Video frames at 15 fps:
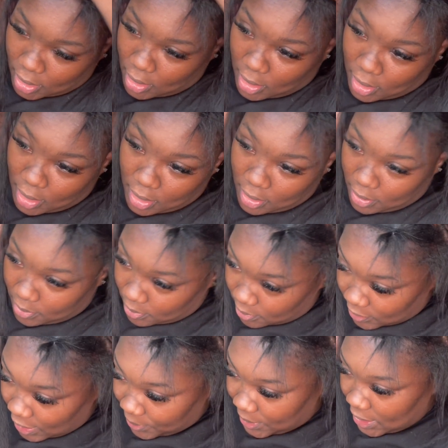
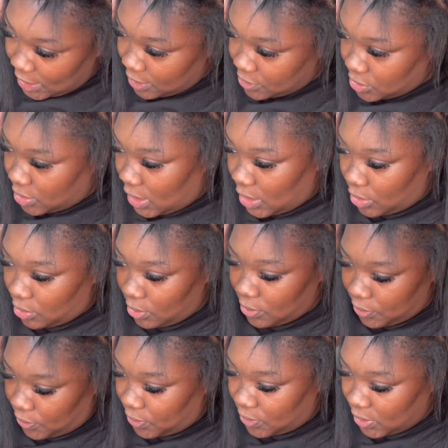That way it gives you that little
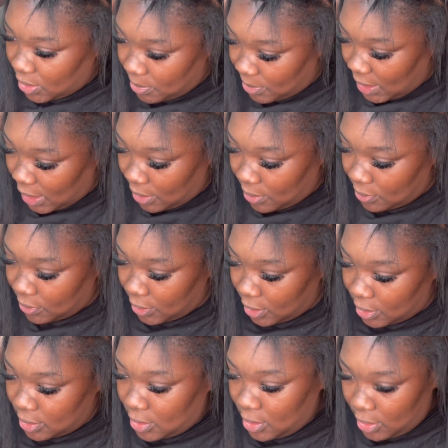flip back
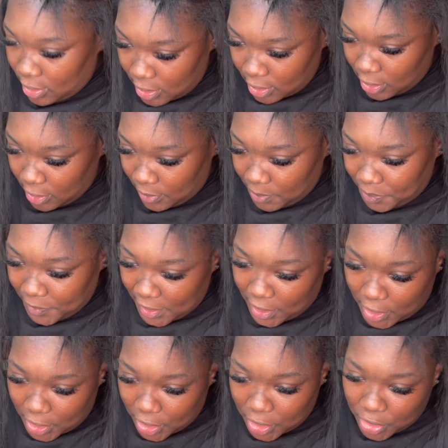over.
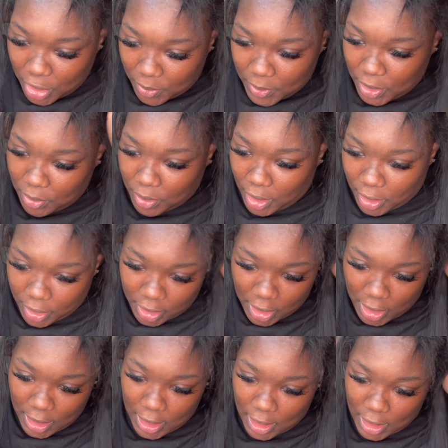You know when you curl
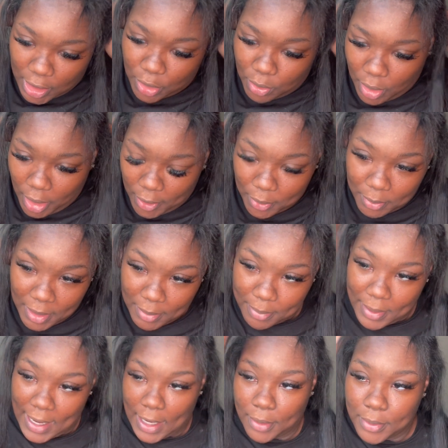your hair and you comb it
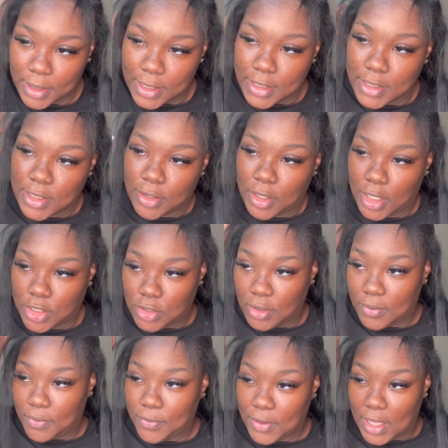backwards so that you
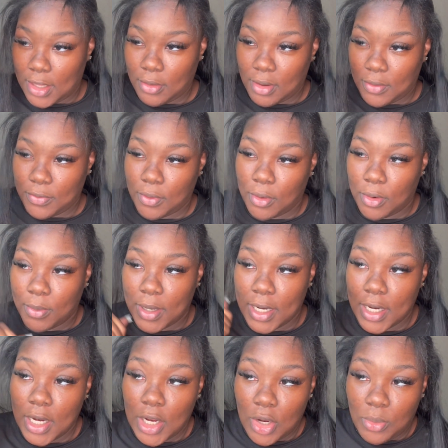can feather it
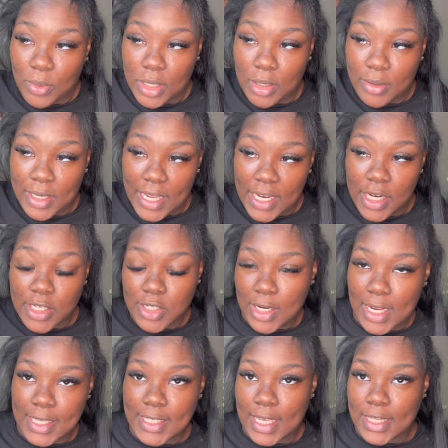forward? When you lay your
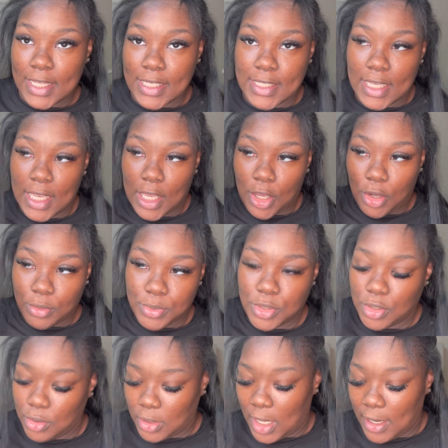tracks like this, it helps
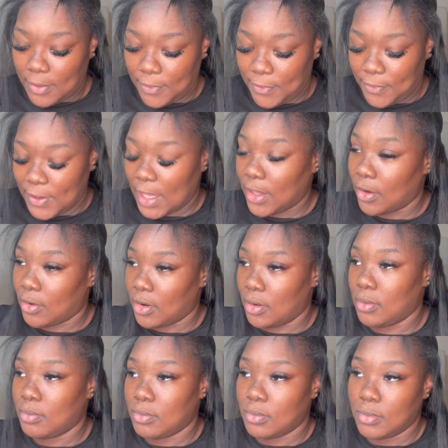you like feather
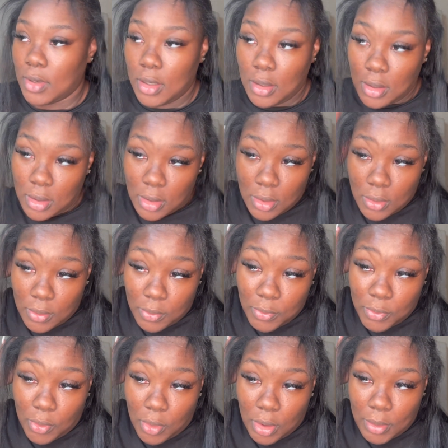them
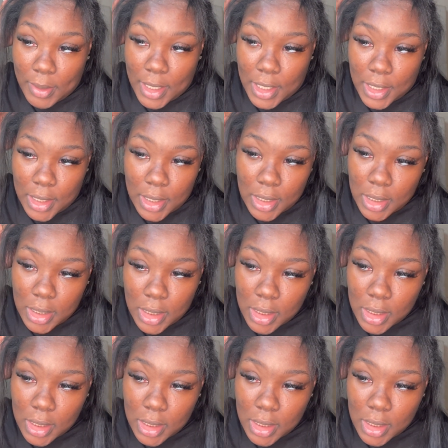forward.